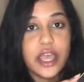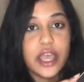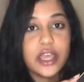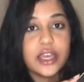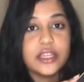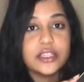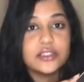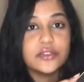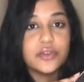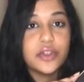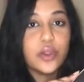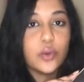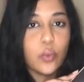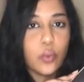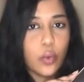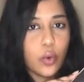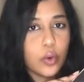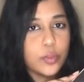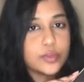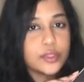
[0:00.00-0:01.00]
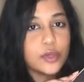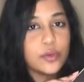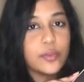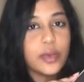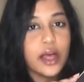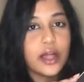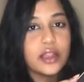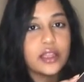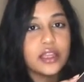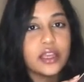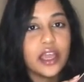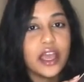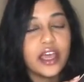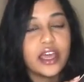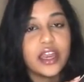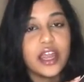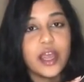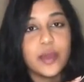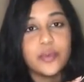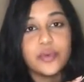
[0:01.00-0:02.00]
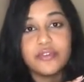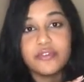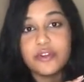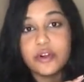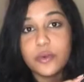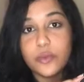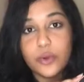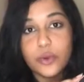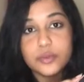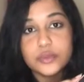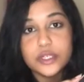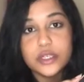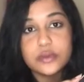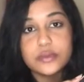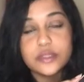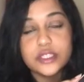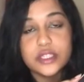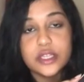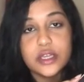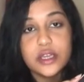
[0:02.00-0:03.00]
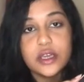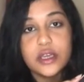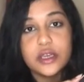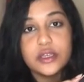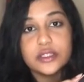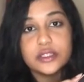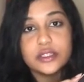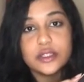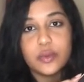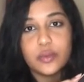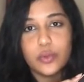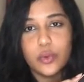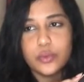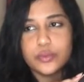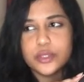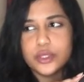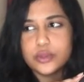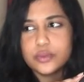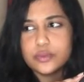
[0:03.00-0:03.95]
And it's a very warm tone palette, and I prefer warm tones. So warm